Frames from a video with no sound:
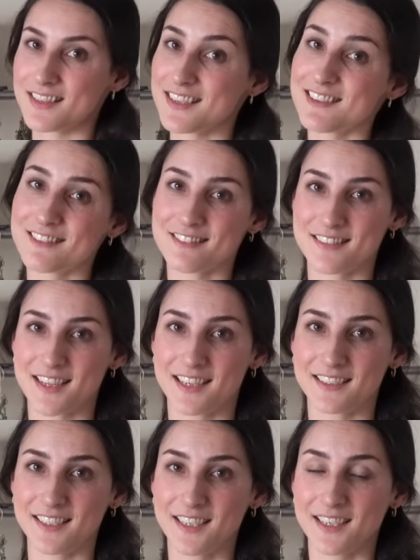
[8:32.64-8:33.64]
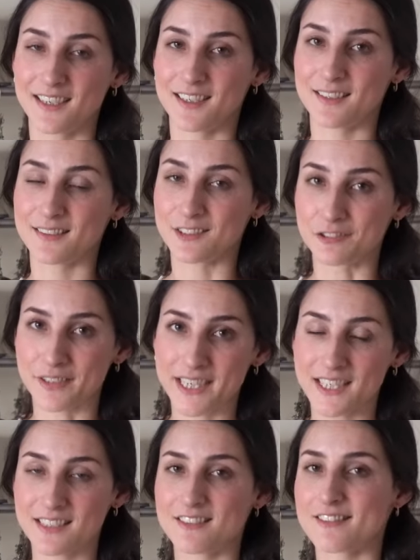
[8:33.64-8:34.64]
things that the
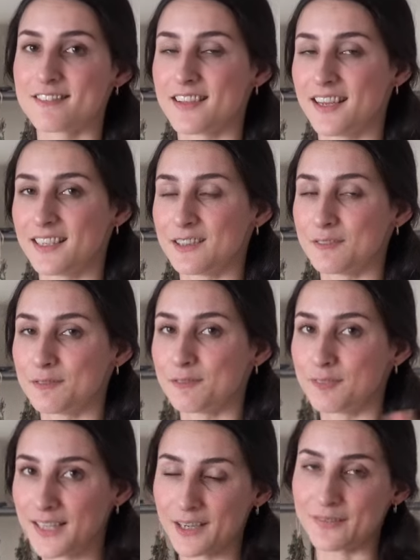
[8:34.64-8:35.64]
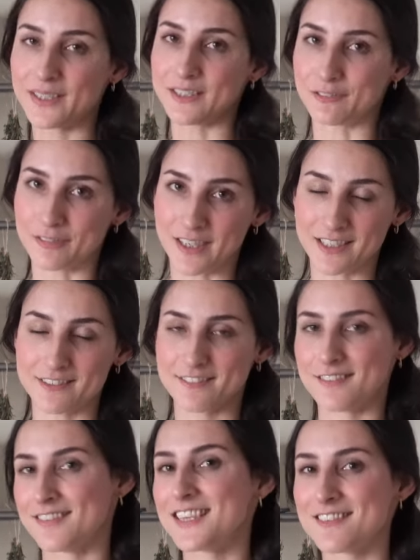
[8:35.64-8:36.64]
grains and flour and rice
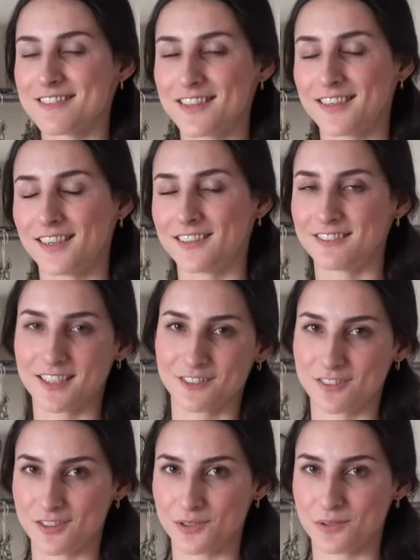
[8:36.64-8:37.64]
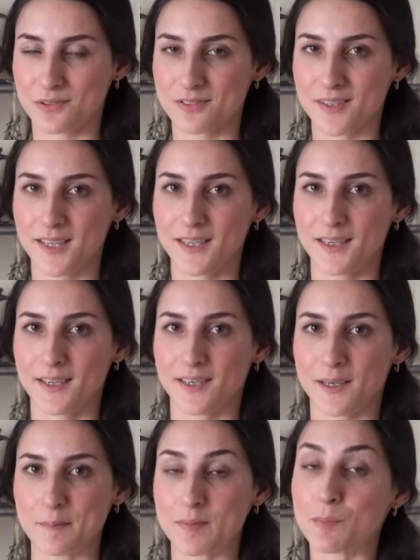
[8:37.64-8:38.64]
and things that I tend to use
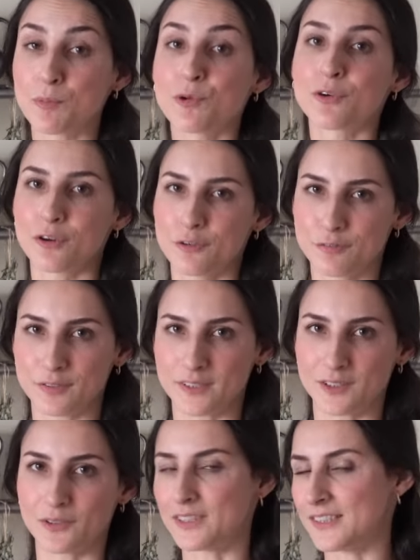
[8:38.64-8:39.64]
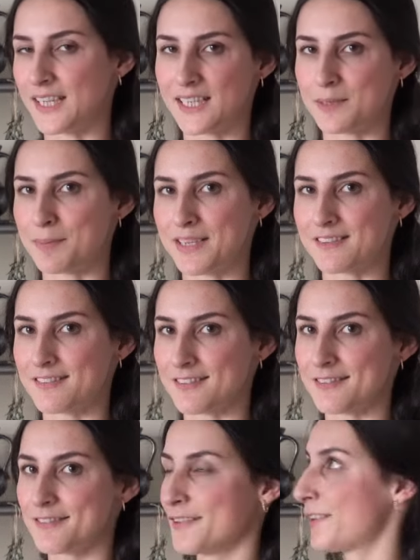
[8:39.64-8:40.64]
more often on a daily
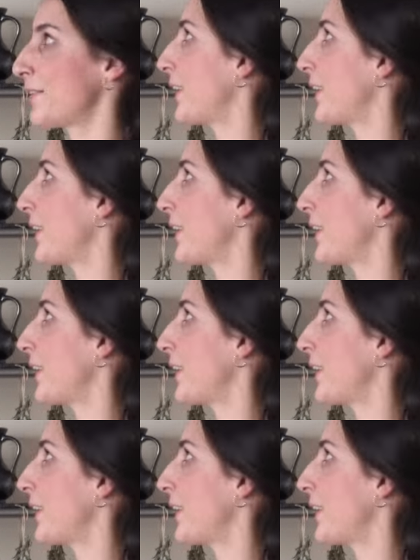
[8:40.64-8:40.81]
basis. So